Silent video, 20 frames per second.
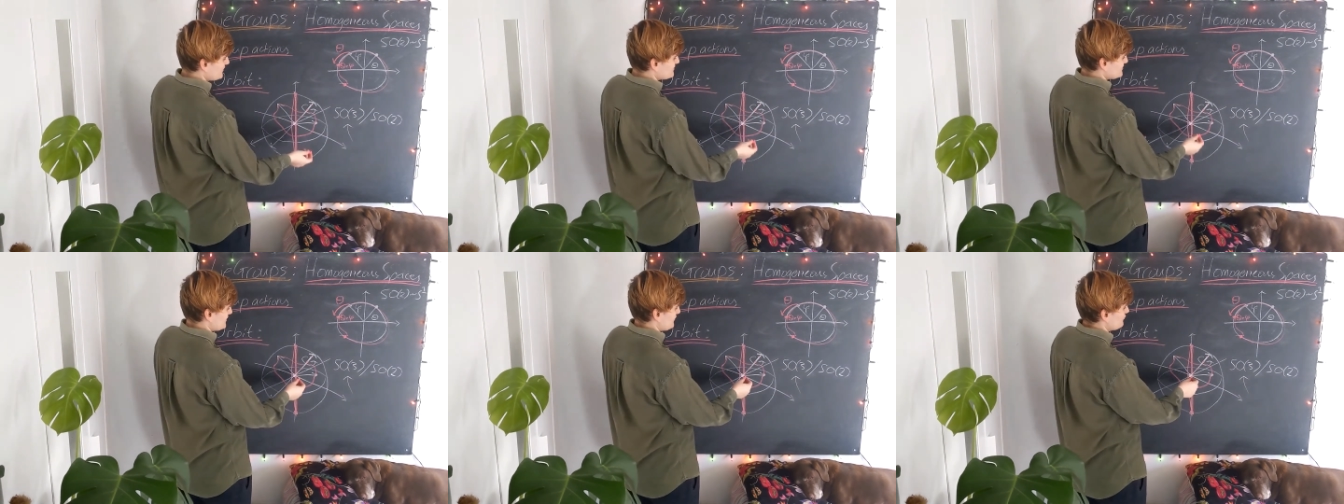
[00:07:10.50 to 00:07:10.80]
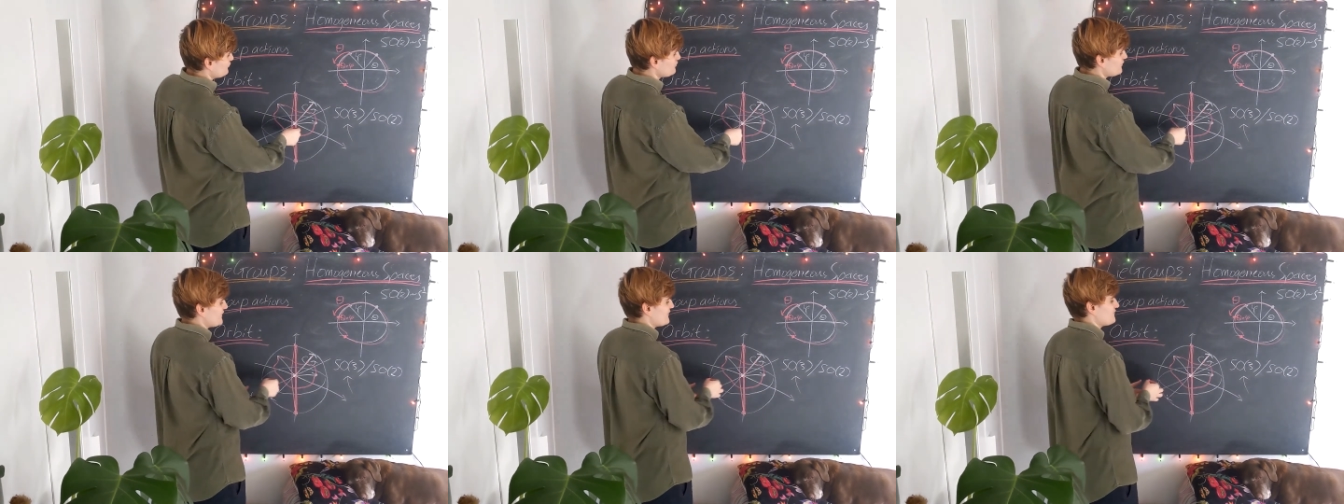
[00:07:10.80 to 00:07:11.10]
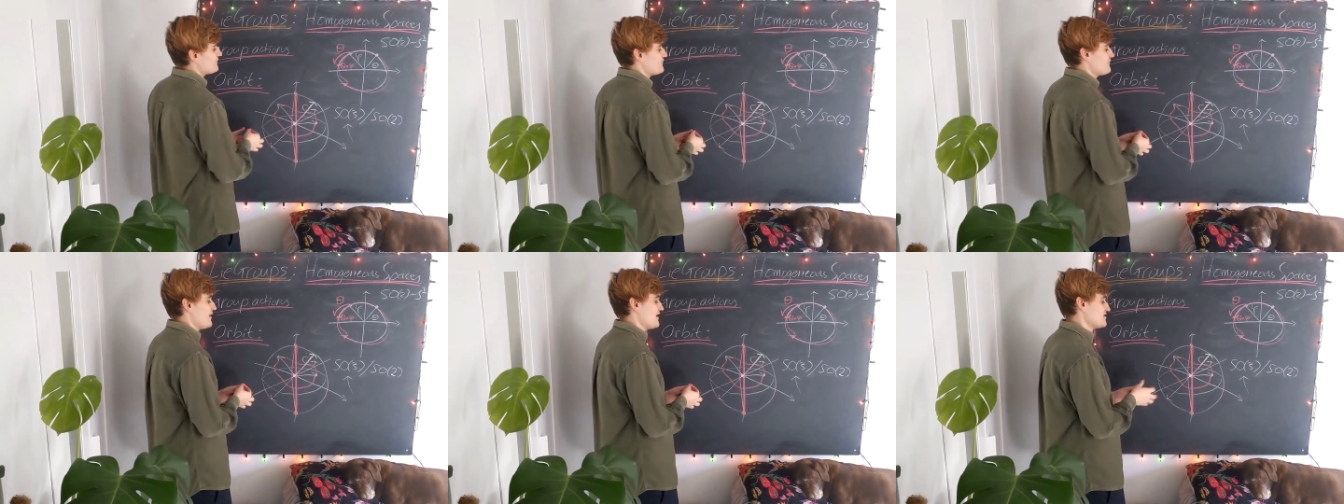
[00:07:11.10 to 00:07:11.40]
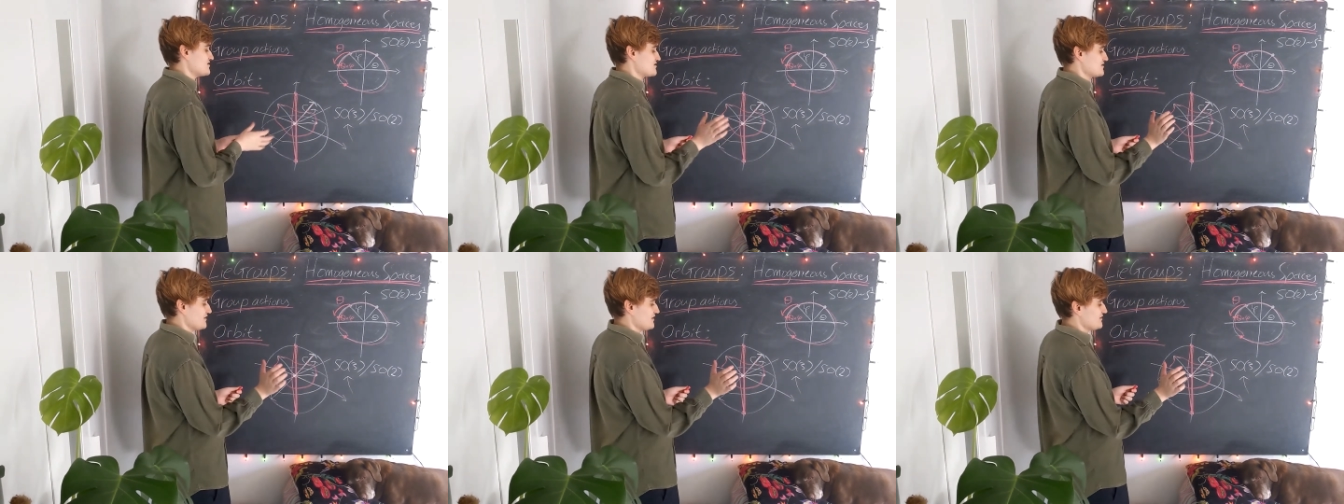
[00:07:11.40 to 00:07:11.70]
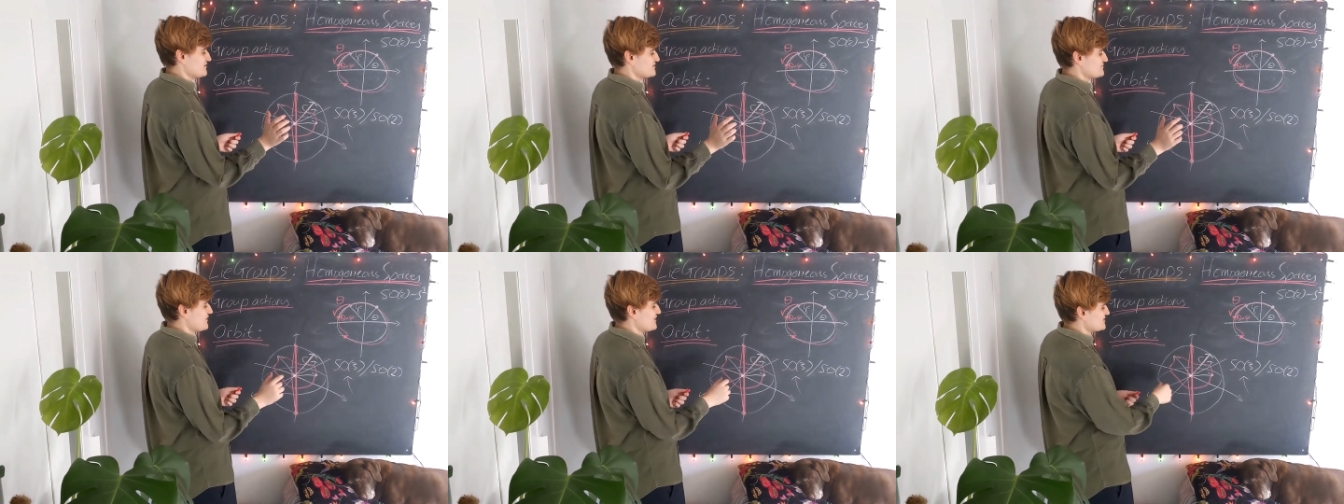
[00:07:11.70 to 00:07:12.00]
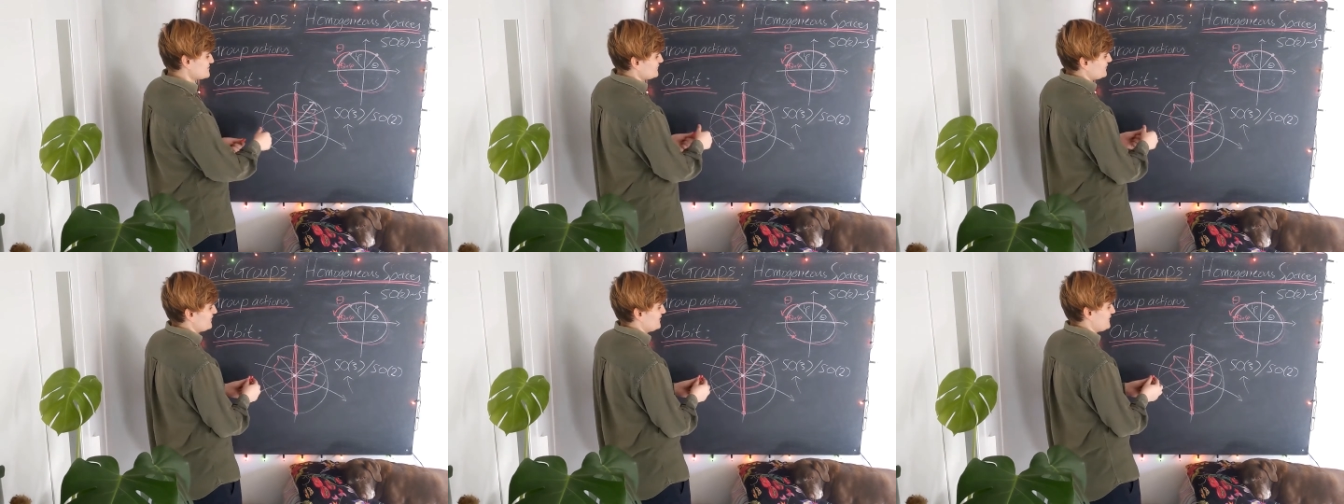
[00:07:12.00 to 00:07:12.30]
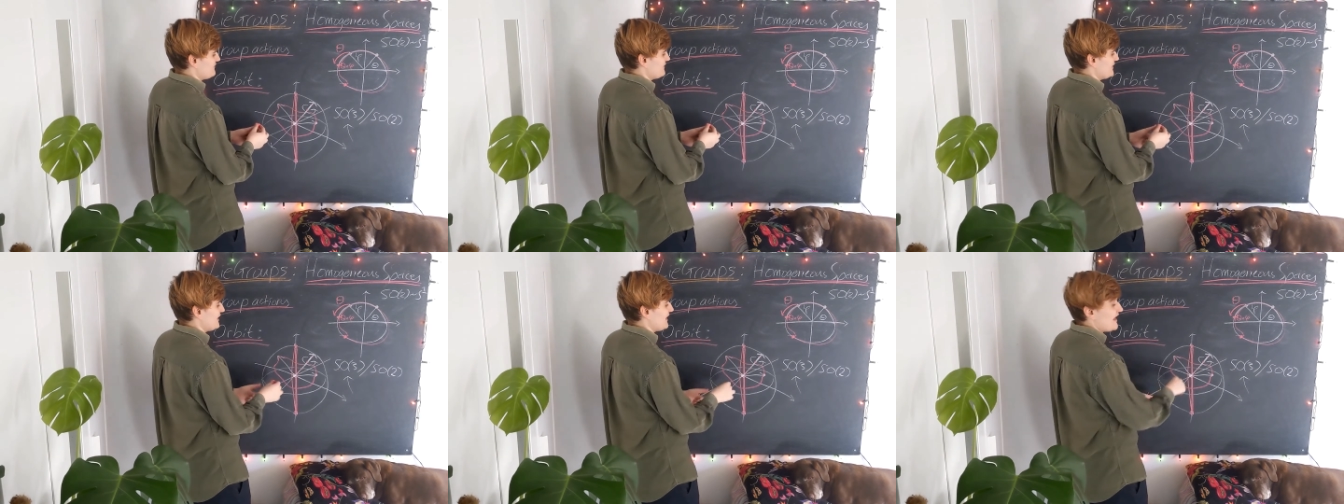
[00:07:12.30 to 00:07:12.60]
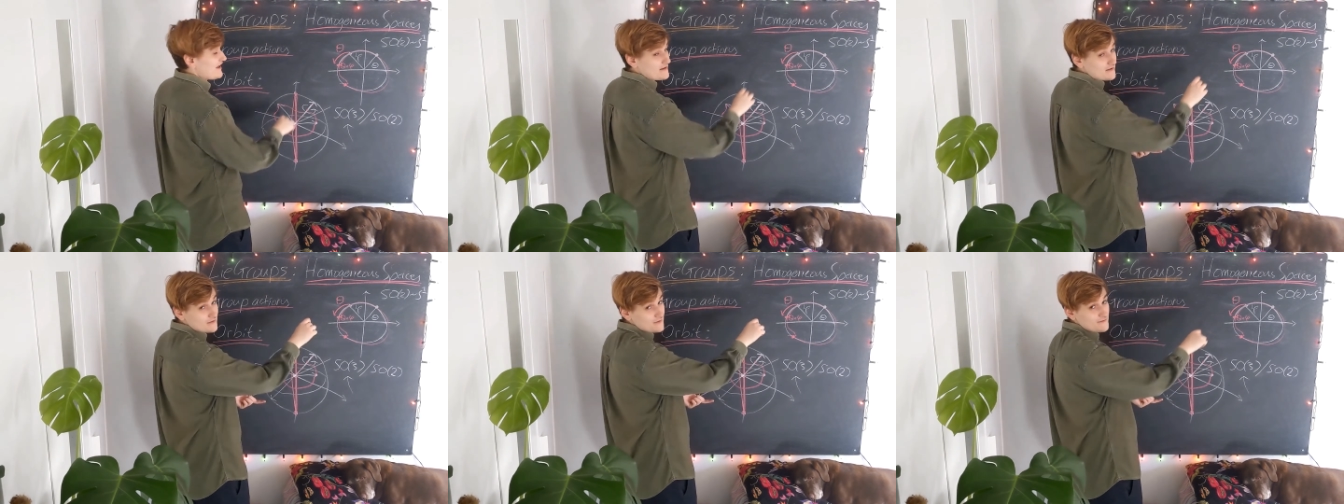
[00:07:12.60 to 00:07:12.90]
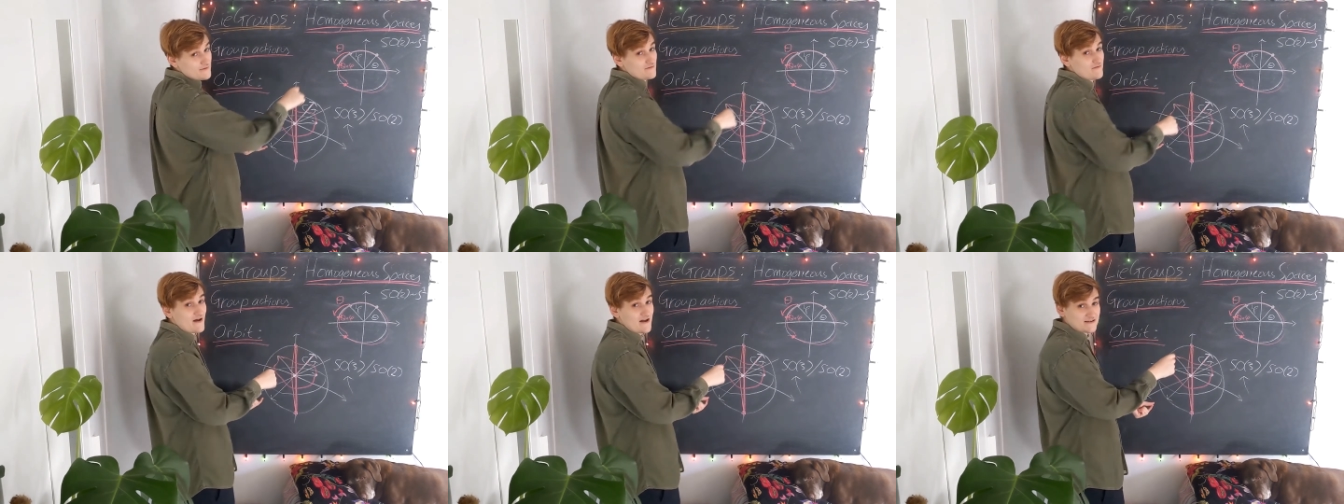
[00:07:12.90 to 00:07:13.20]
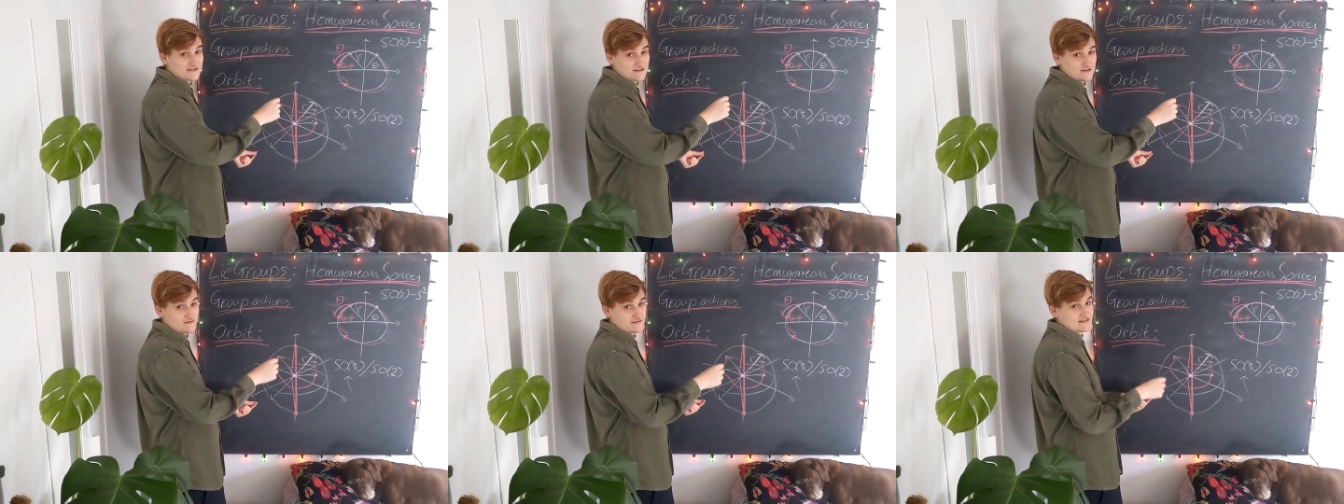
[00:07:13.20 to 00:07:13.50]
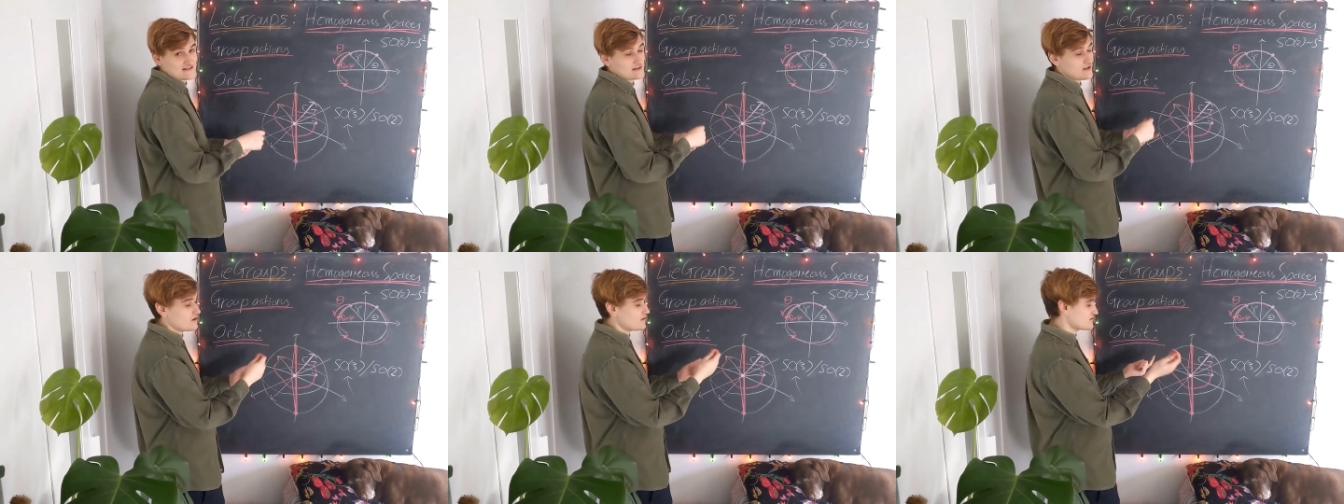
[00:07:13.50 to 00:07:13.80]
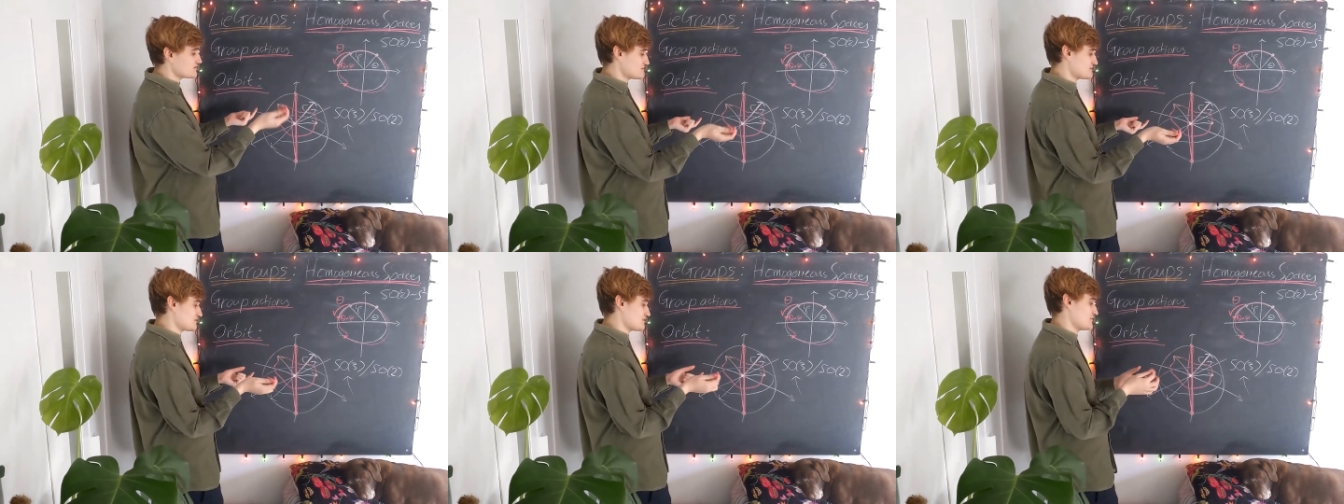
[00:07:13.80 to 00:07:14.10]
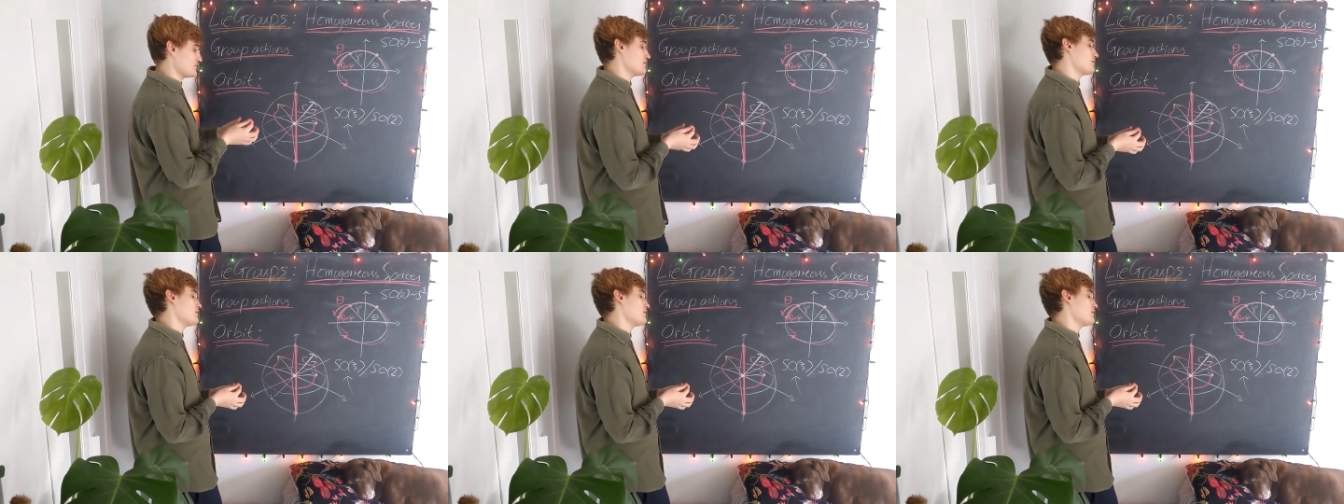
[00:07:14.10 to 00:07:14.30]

So all the information specified in the length of the vector is lost